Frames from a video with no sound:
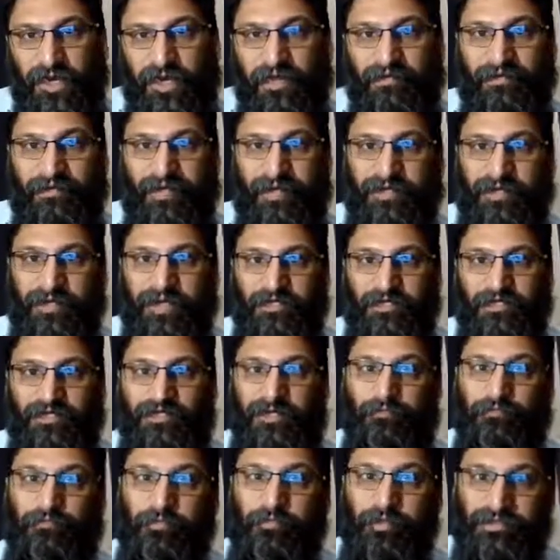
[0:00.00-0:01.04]
and that
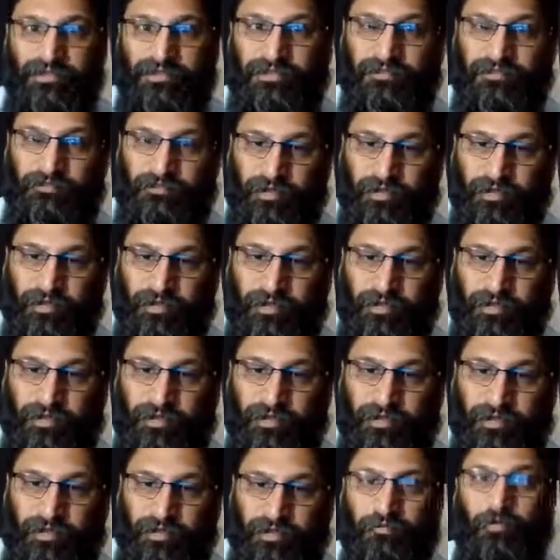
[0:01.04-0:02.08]
actually puts the brain
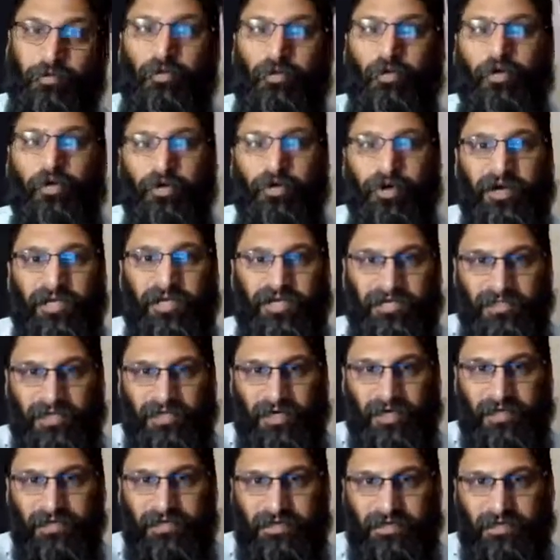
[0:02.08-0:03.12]
into more
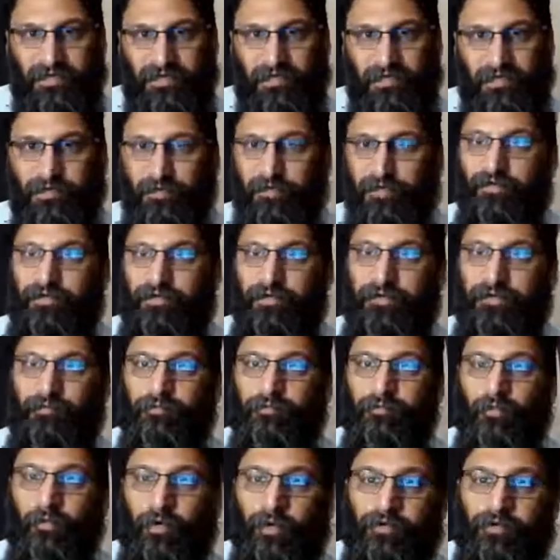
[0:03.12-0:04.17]
anxiety. So we feel
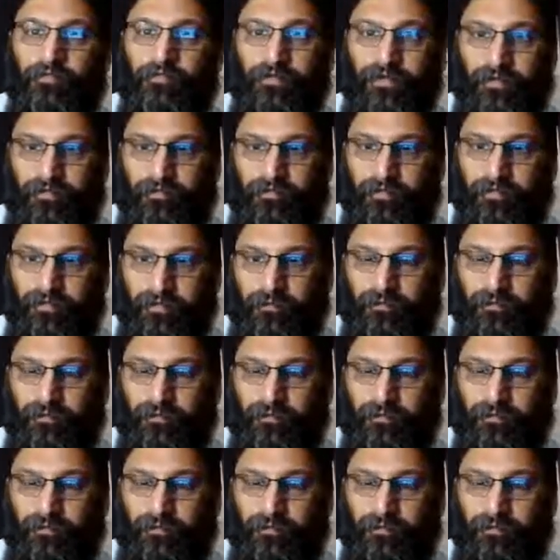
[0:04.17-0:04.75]
more fearful.